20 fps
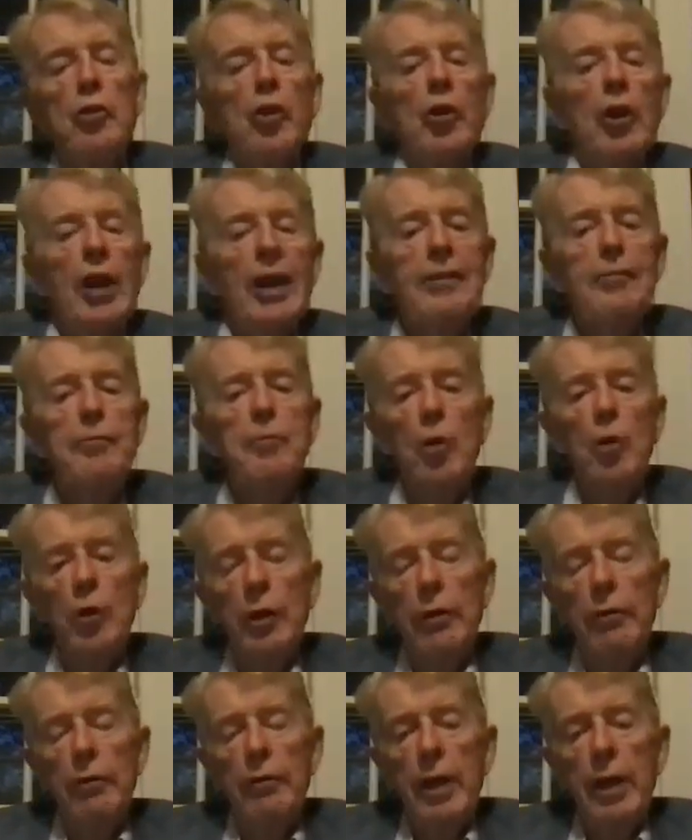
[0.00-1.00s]
their
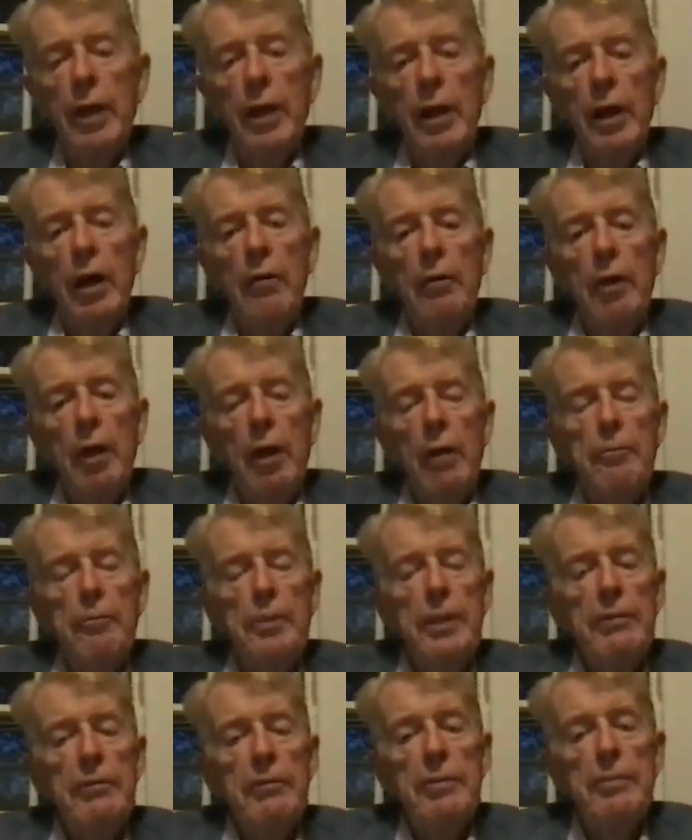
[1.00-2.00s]
export of
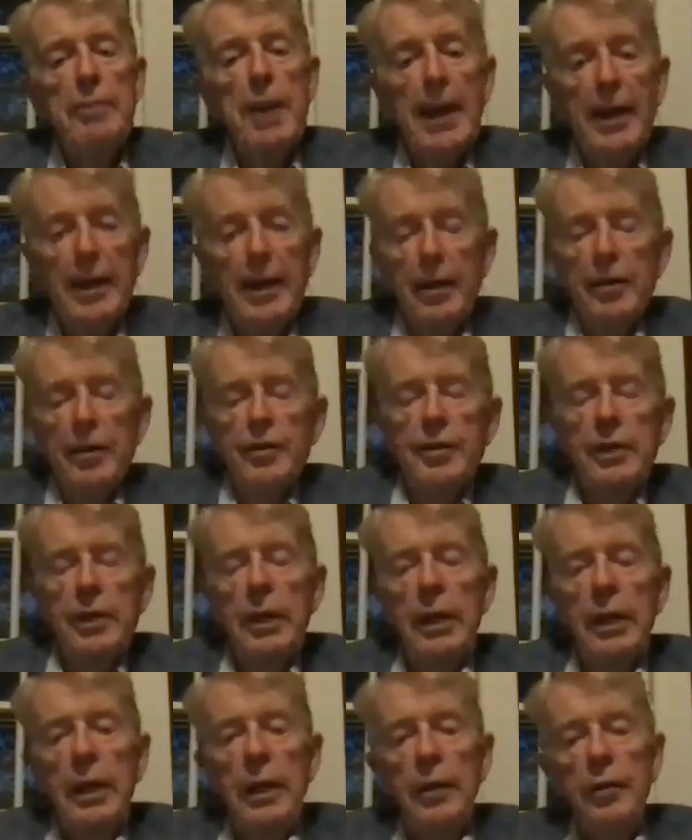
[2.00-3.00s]
PV panels
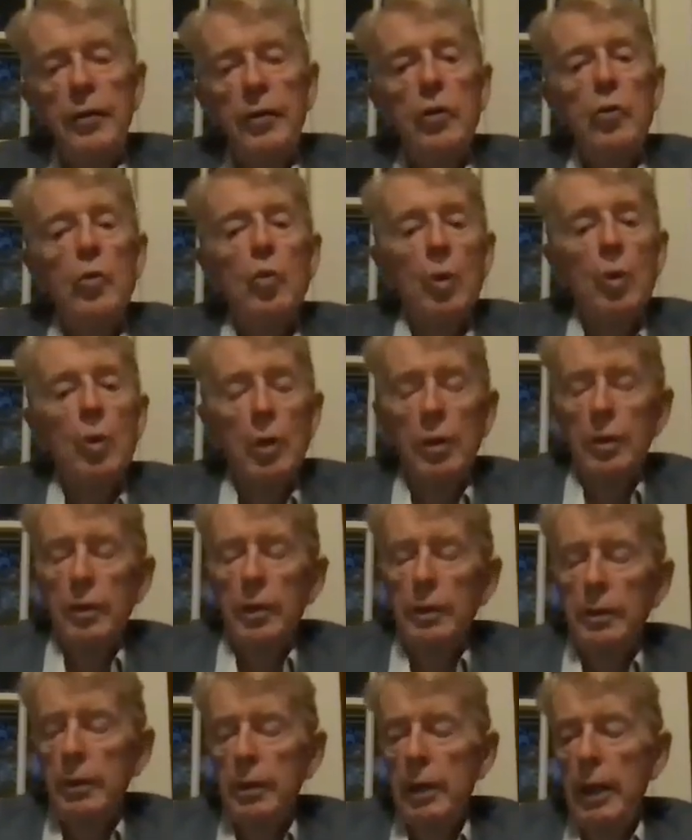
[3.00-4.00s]
to the world,
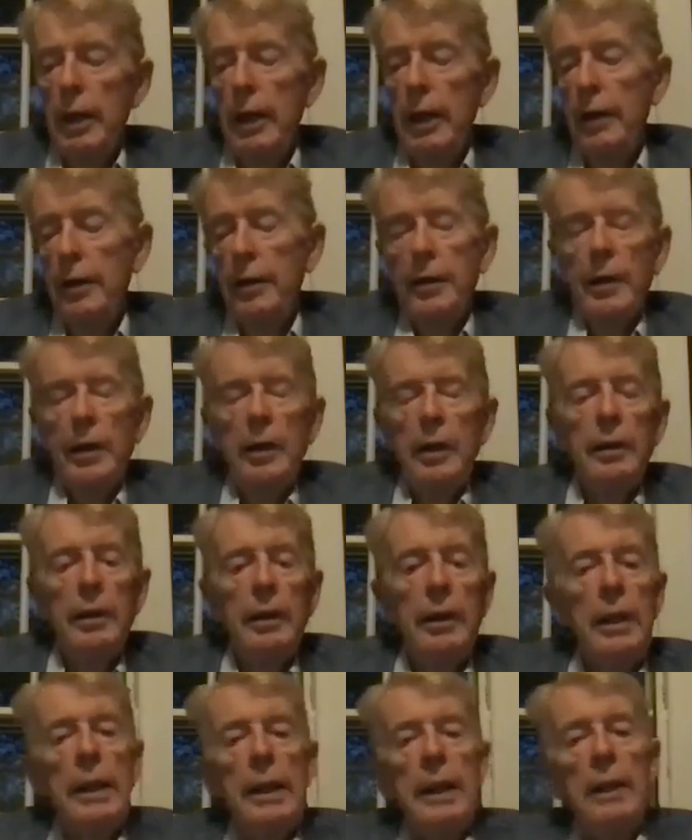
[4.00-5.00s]
and
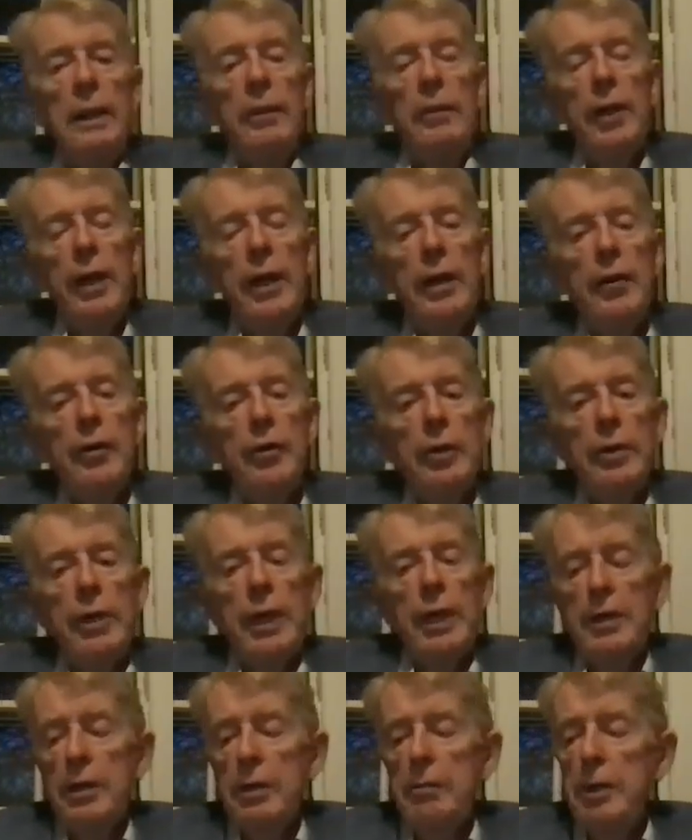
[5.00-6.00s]
they are doing
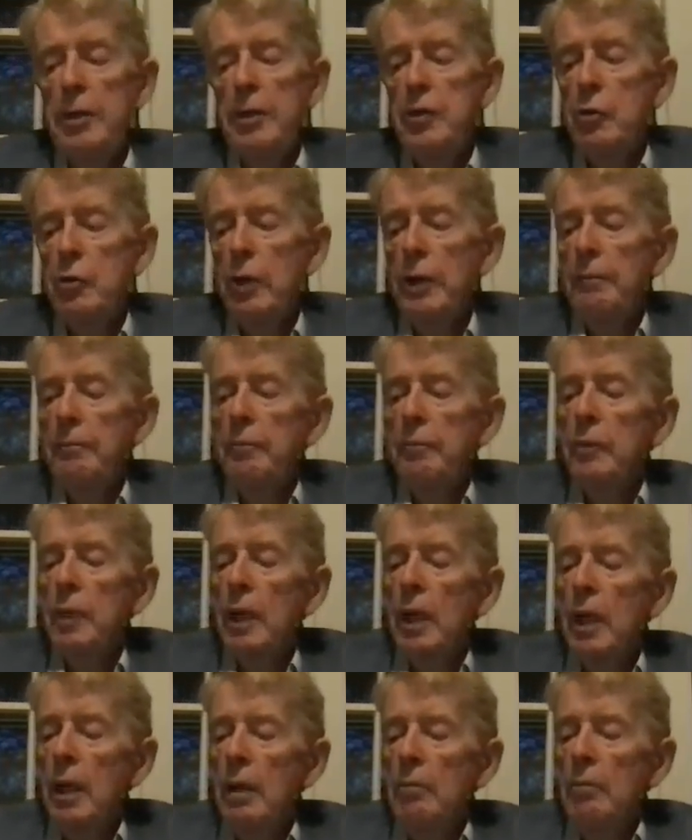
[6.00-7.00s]
that in a major way.
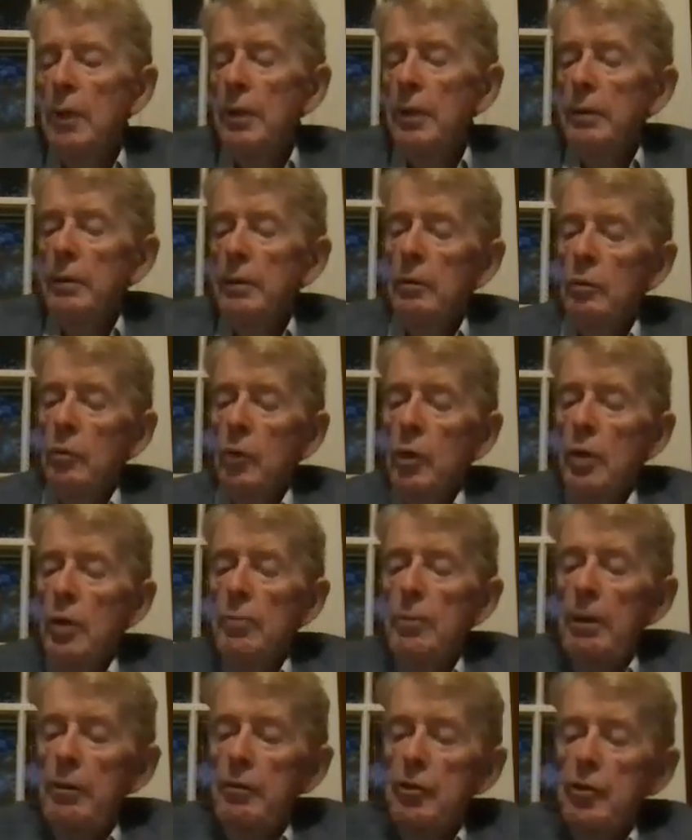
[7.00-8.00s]
But one of
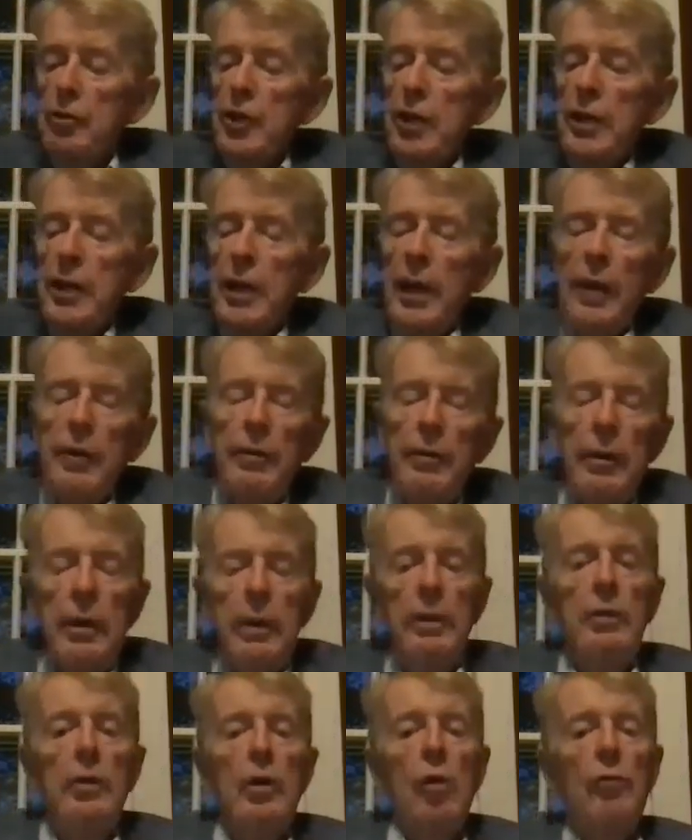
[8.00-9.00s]
the problems that China had
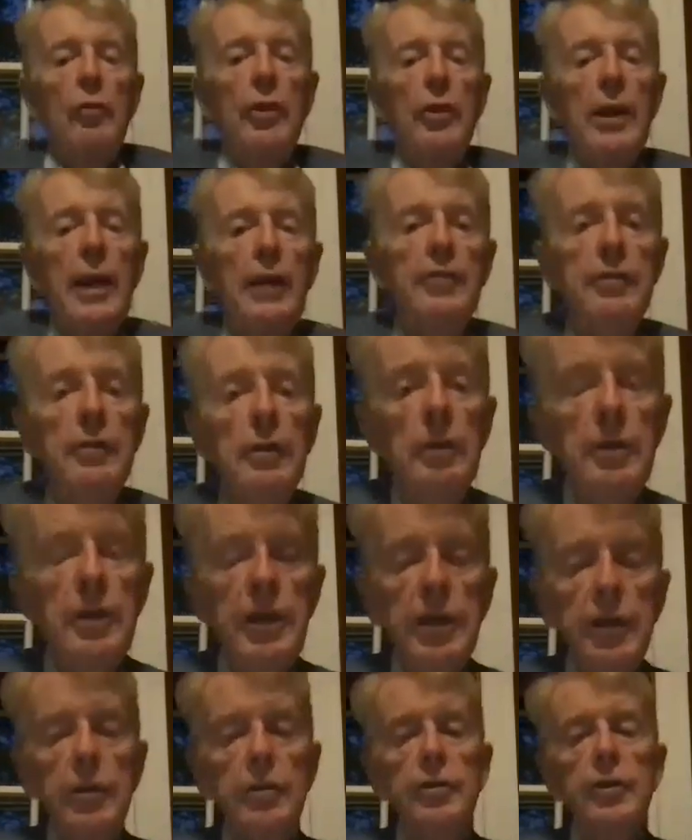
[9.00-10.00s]
over the last
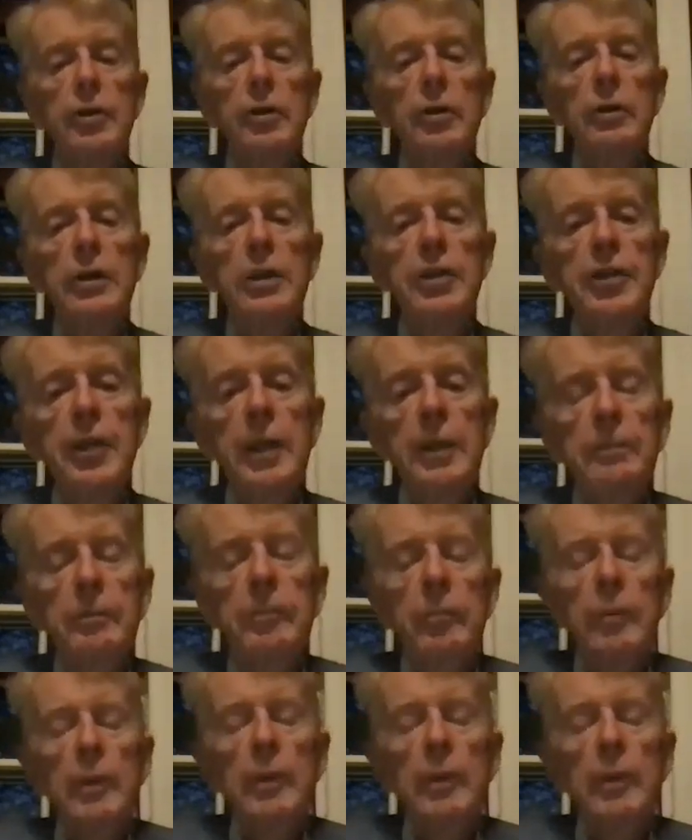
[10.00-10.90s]
year or so is that